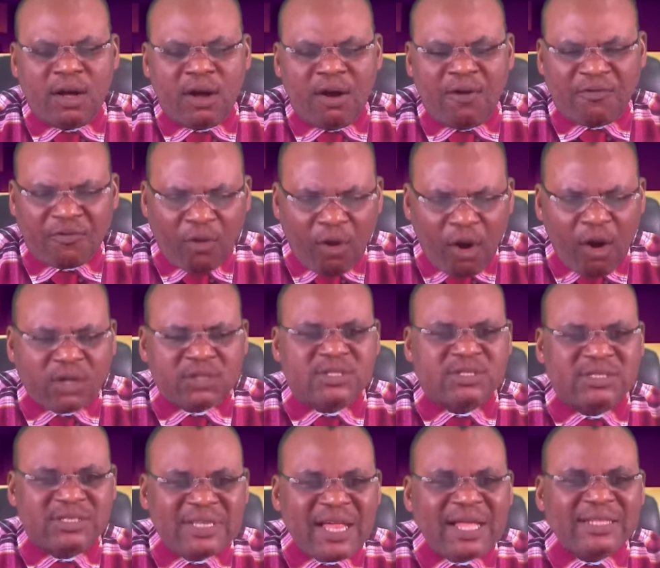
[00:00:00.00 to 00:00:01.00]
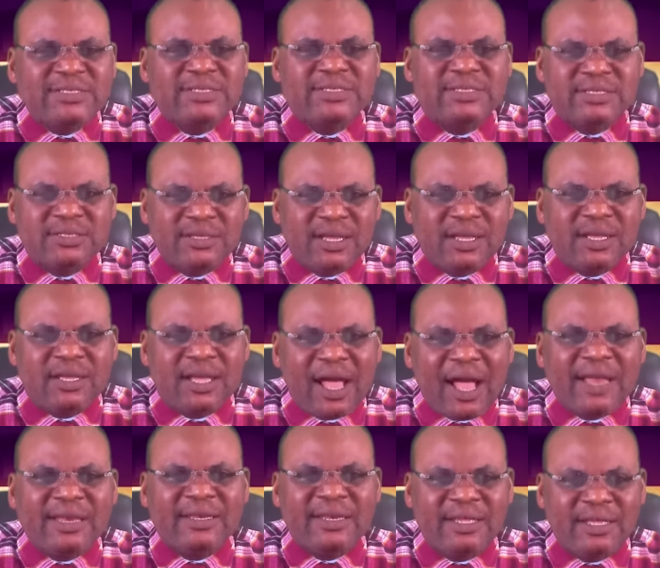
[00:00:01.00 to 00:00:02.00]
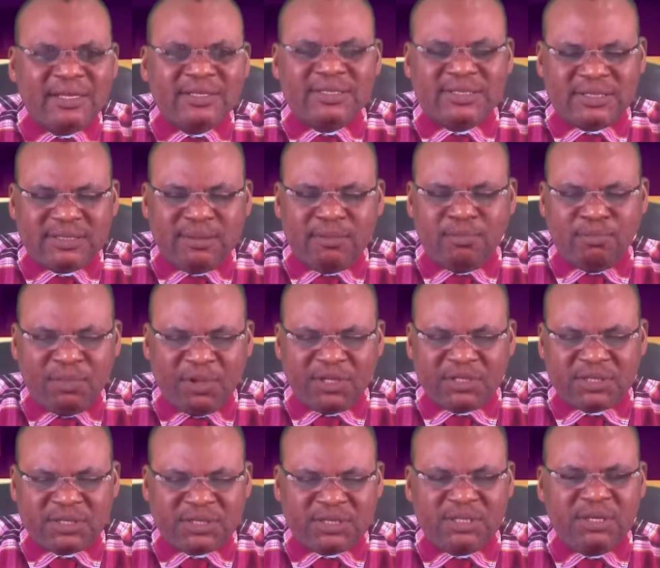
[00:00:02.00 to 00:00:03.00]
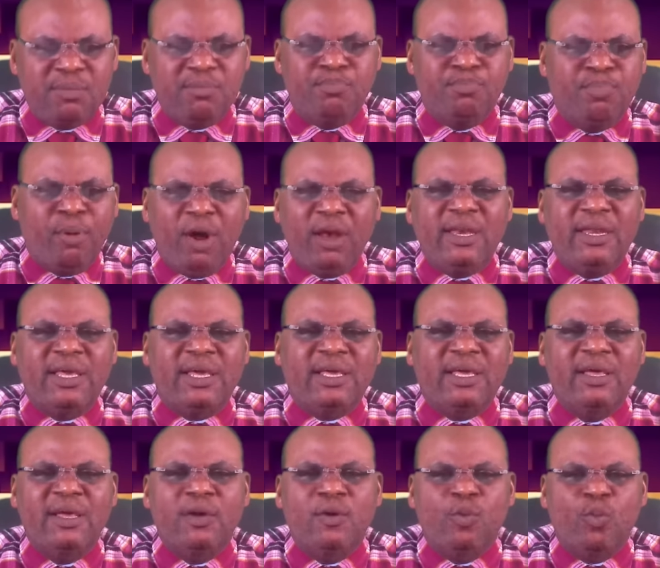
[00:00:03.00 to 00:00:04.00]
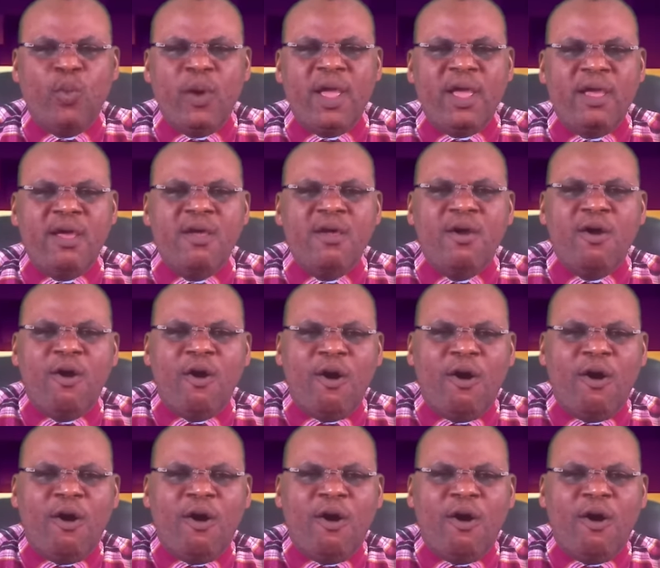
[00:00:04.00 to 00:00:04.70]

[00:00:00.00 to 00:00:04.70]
Of course, that is a symbolic way